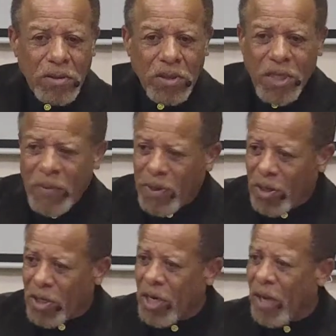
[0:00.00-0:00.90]
Keep
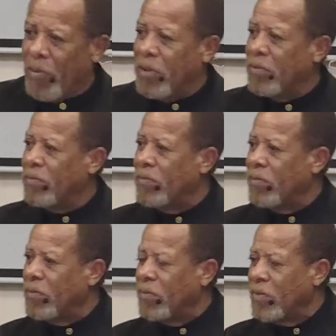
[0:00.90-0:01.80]
looking up.
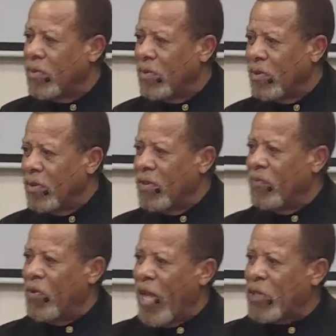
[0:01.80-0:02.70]

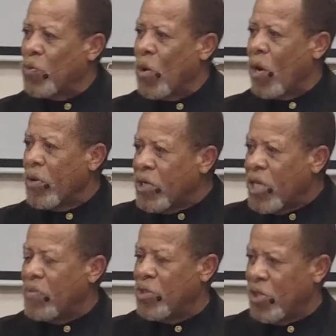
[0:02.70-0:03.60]
For that's where our
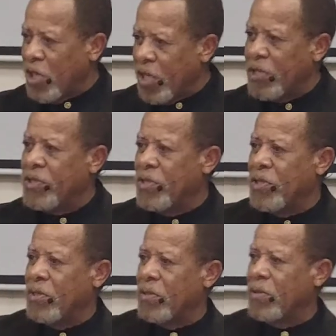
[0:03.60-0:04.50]
redemption is.
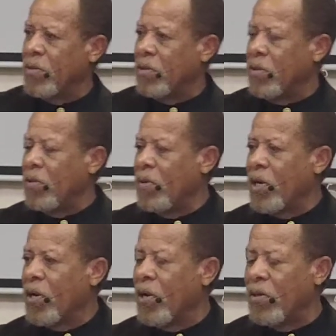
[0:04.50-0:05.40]
Glory
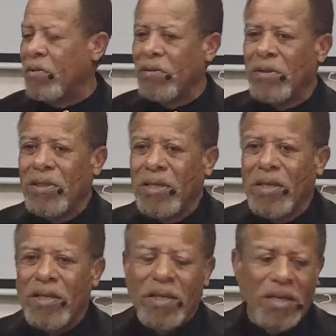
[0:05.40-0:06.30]
to God.
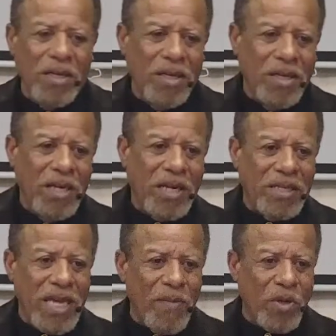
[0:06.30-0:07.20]
Ain't got
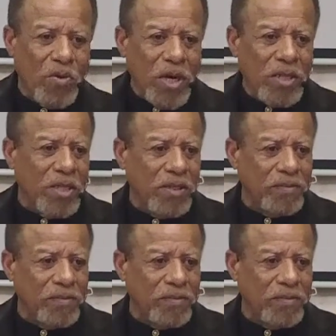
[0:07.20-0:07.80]
time to quit.